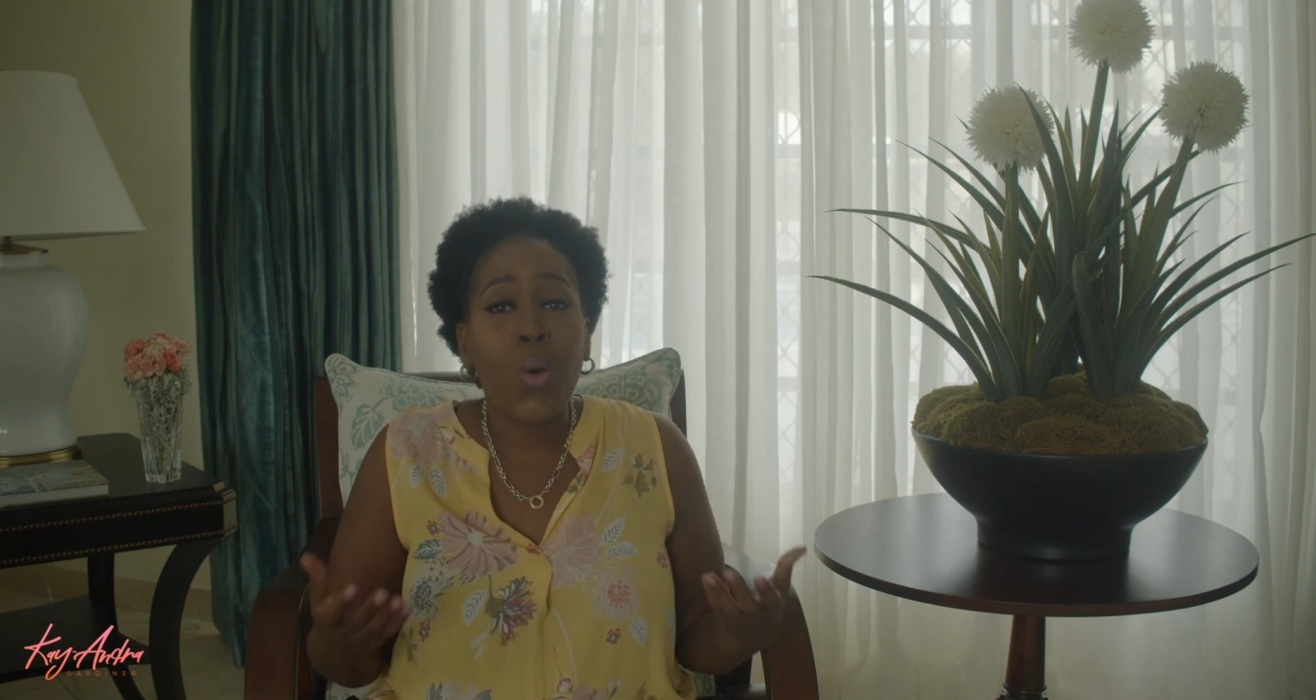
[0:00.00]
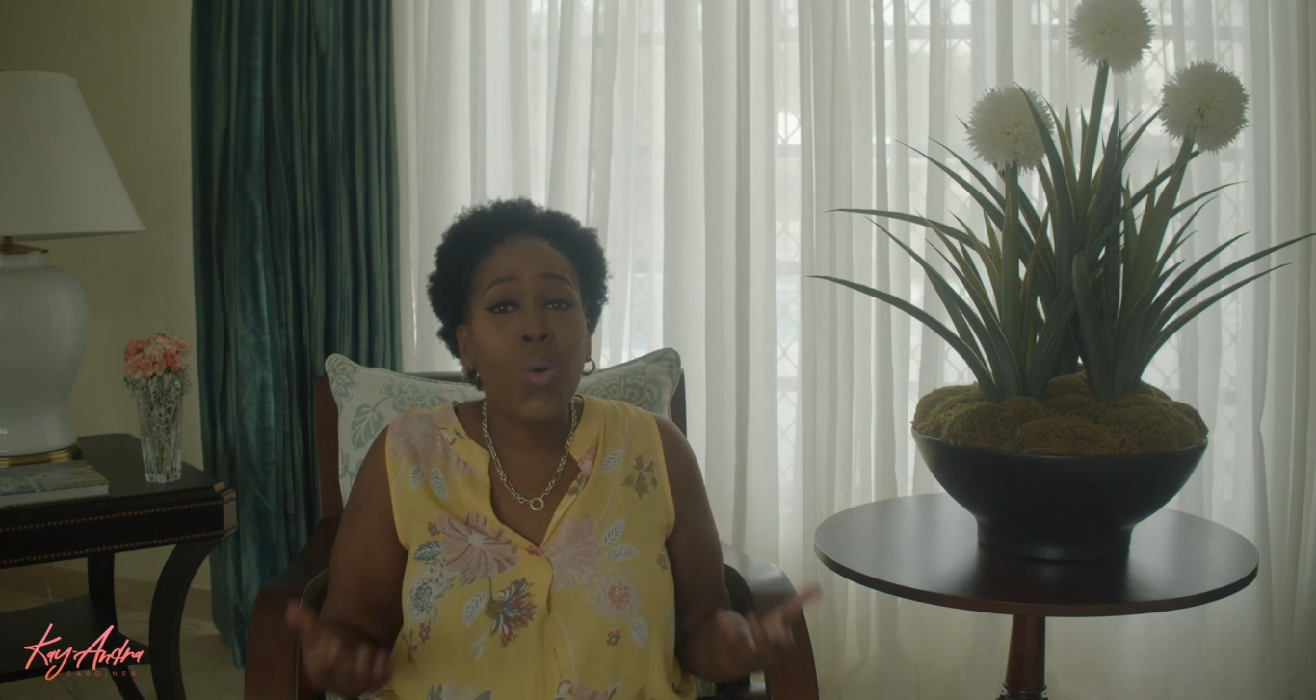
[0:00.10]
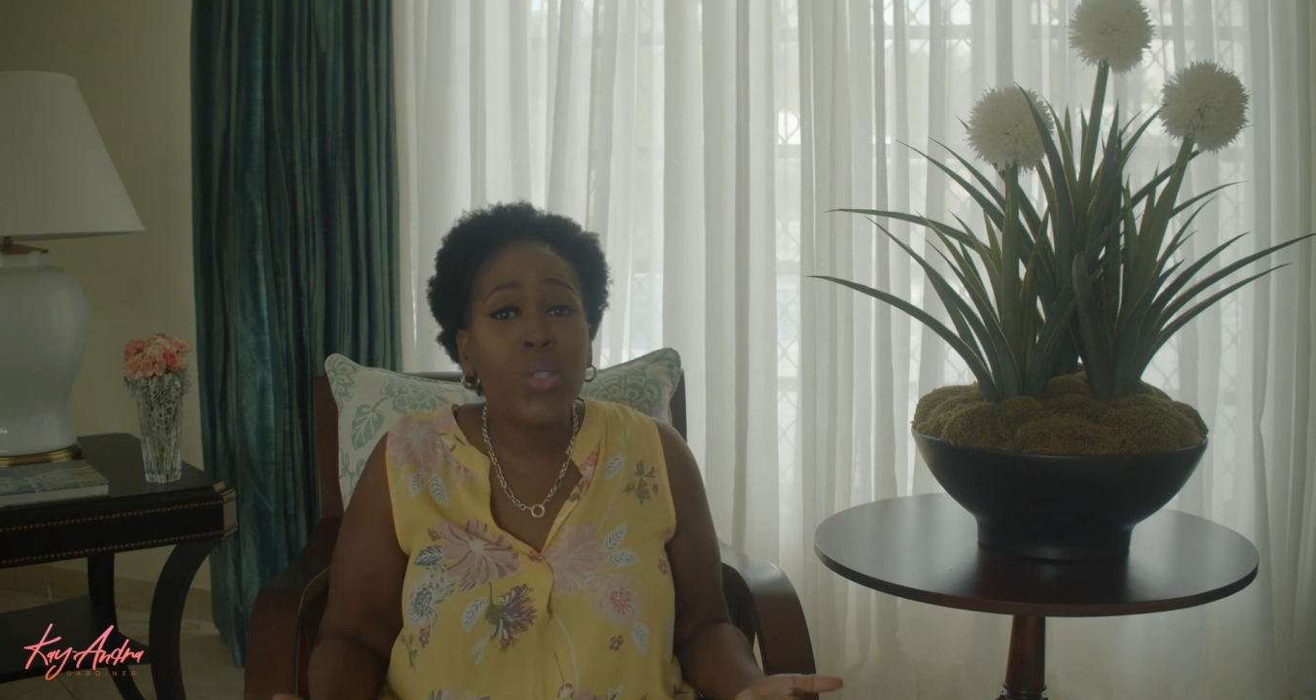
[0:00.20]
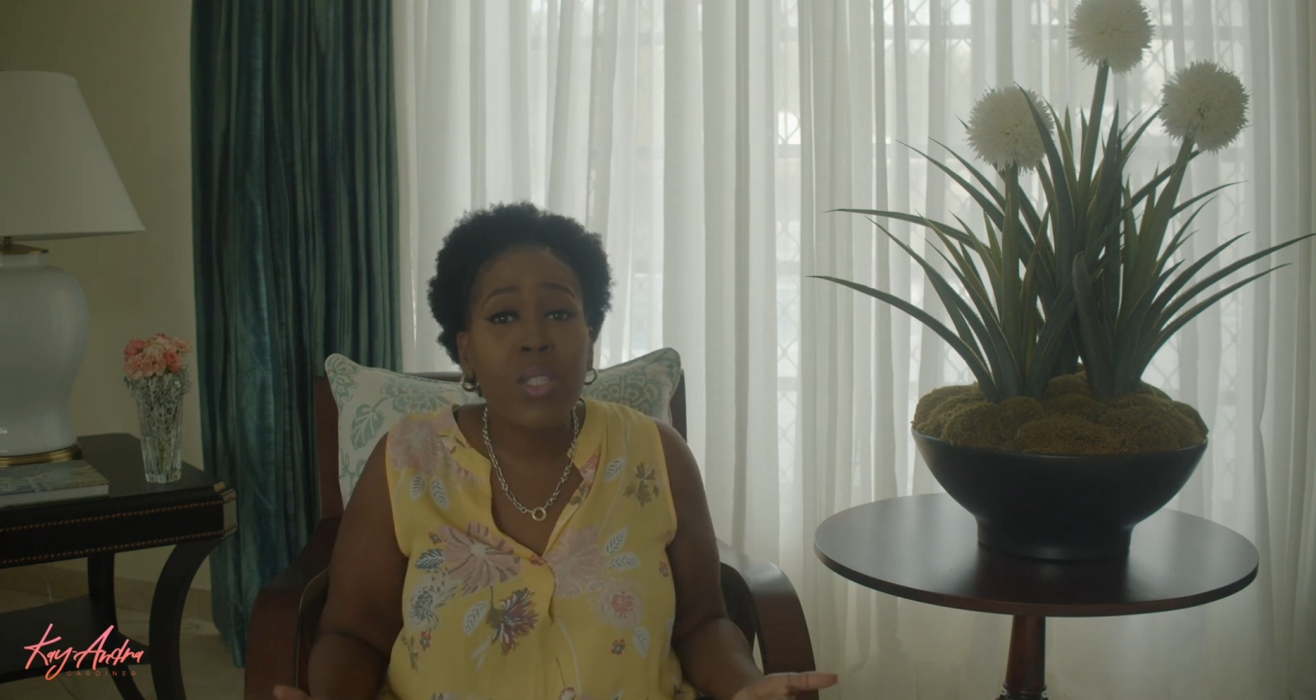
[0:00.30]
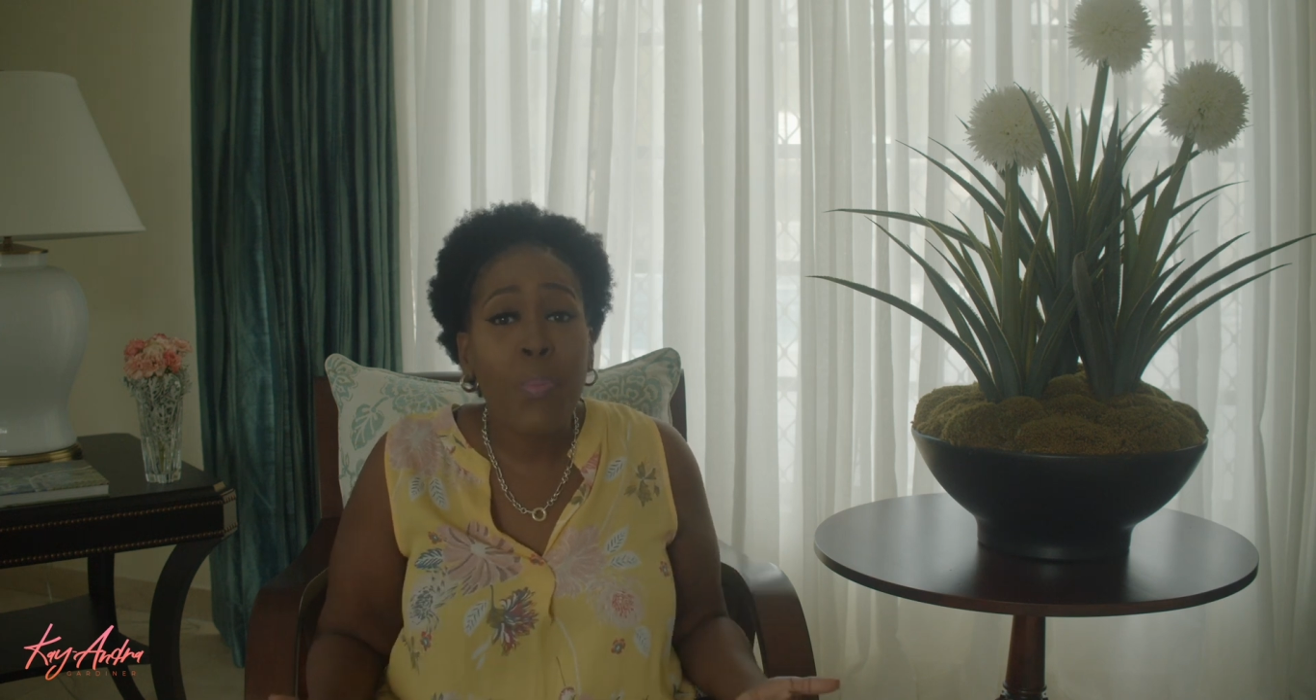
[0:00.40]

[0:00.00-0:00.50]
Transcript: who's